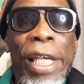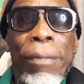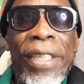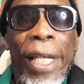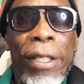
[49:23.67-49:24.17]

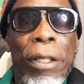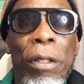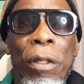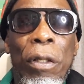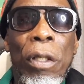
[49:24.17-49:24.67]
set.
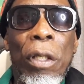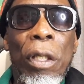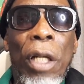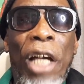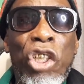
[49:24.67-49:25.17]

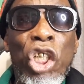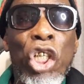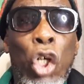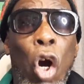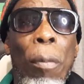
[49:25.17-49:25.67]
And
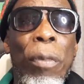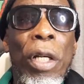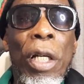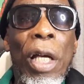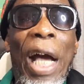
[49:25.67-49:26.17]
she come
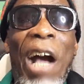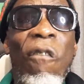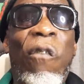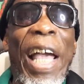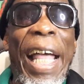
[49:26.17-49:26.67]
and
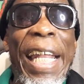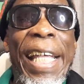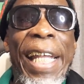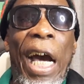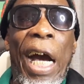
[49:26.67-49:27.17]

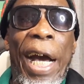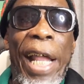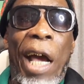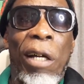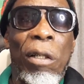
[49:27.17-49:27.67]
violate the order.